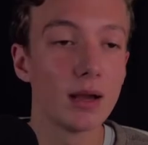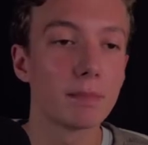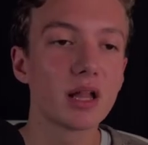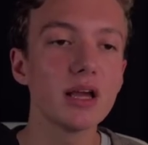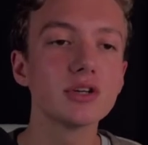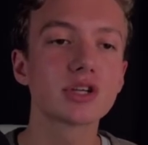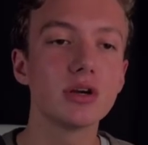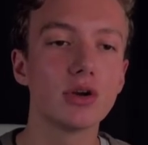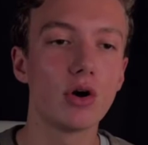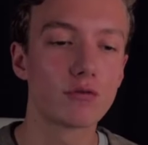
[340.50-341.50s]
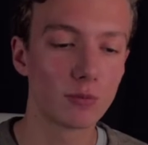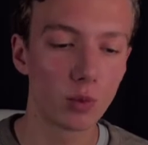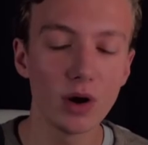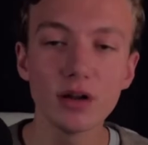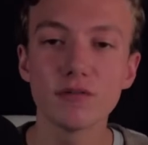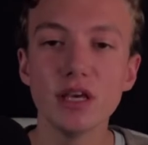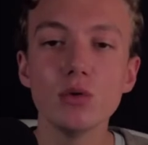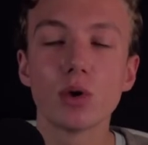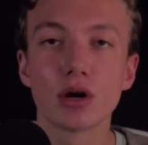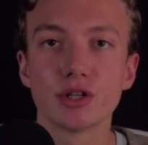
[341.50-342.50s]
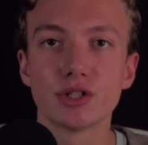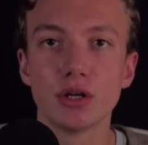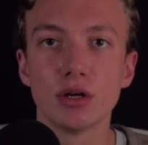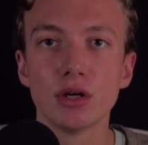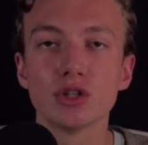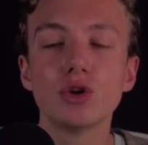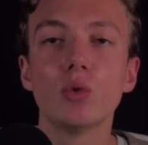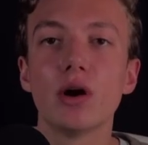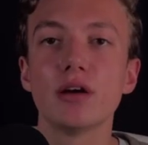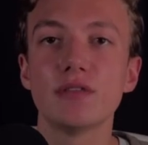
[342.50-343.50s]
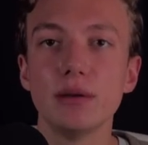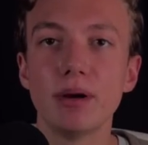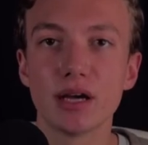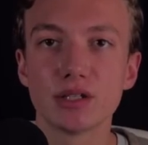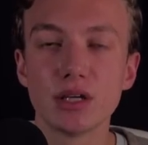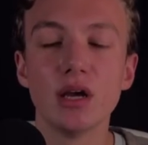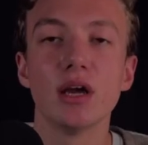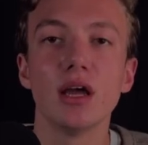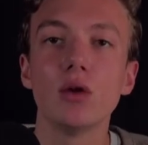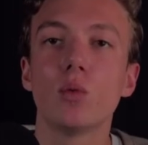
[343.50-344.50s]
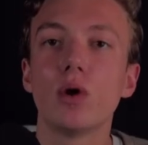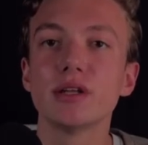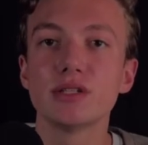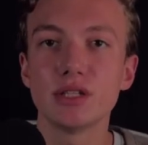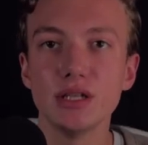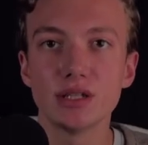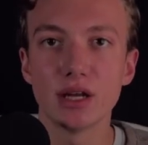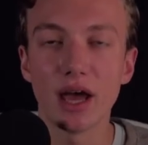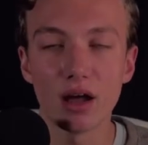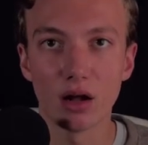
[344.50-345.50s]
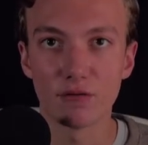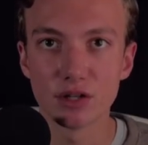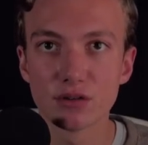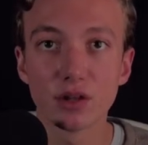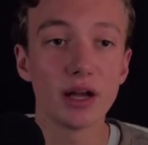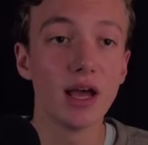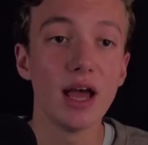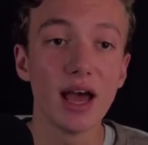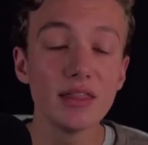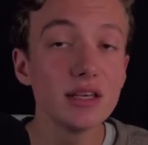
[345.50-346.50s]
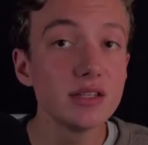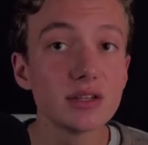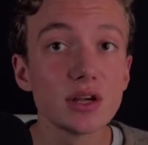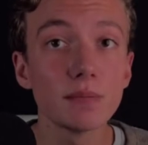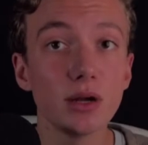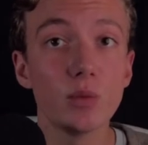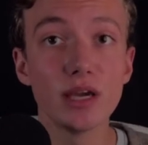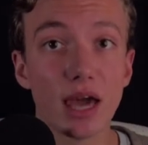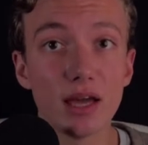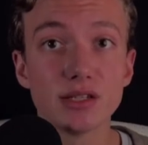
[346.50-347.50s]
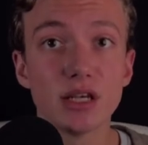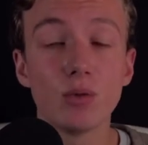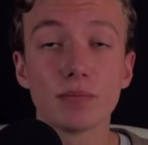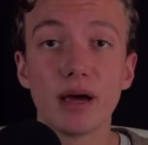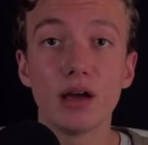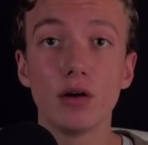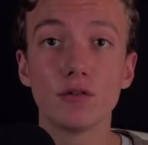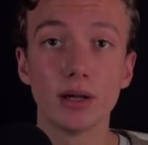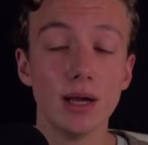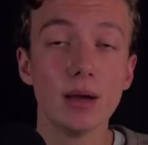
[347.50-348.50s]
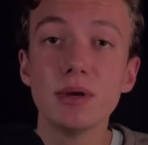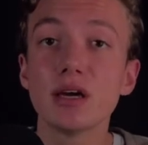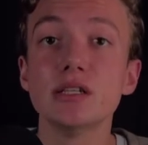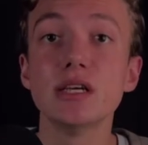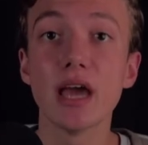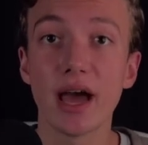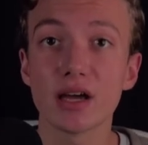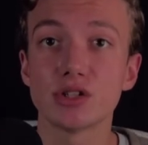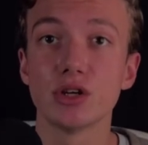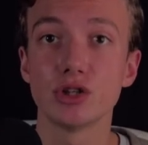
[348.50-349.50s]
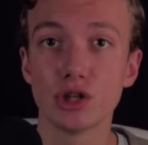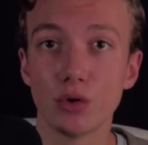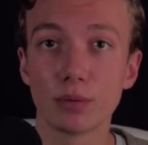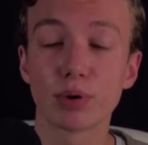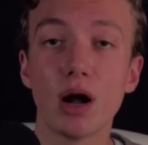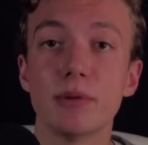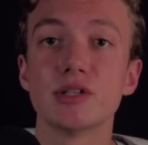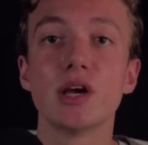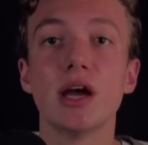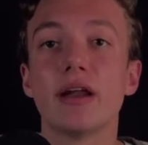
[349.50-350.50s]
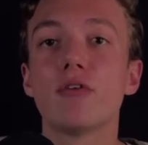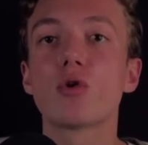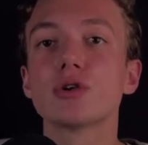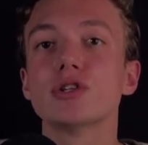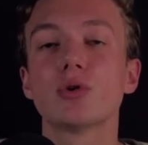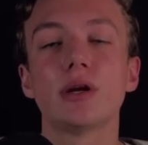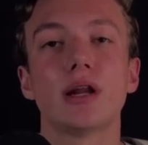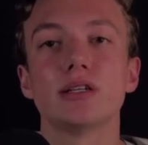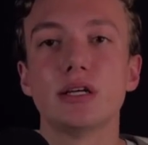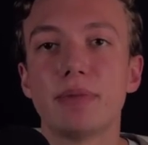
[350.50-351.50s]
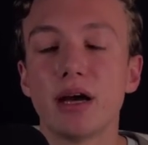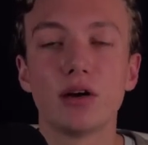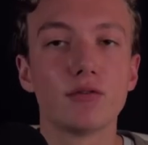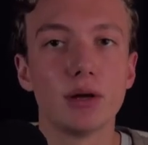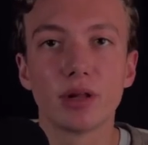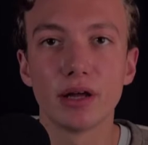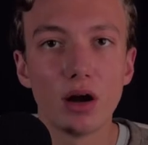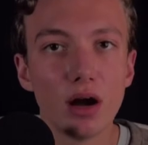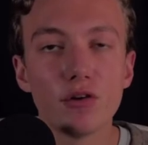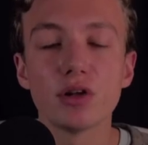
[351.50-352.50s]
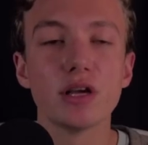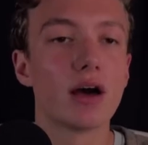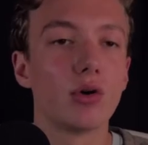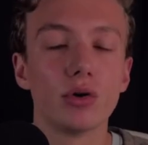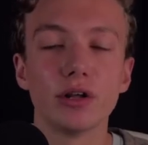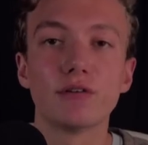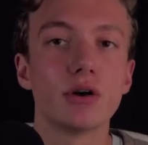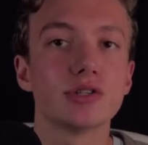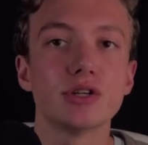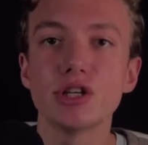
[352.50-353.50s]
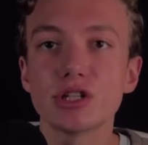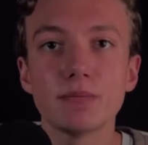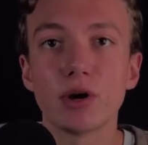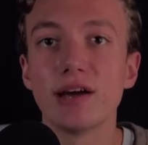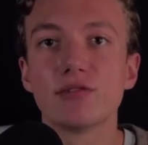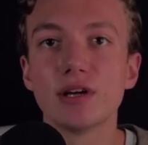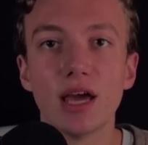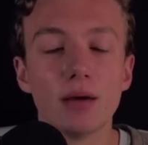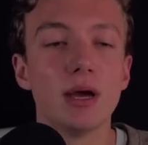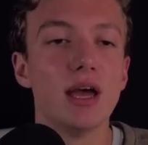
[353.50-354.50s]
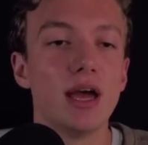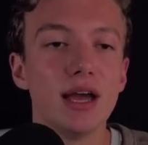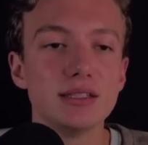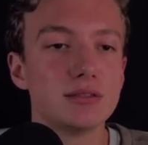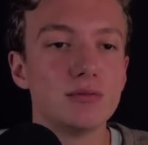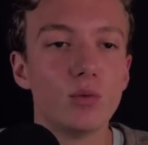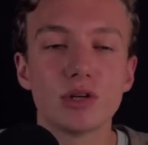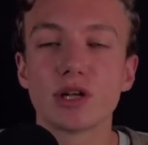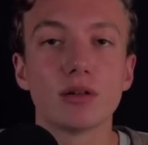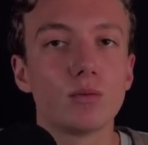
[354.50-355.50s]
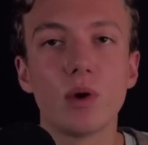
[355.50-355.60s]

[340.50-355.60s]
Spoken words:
Players can go from one of the worst to one of the best in one season at offensive line. And this is something we can see with Pat Elflein because he has showed promise. Now, of course, in 2019, Pat Elflein played awful. He got holding fouls on just about every game and was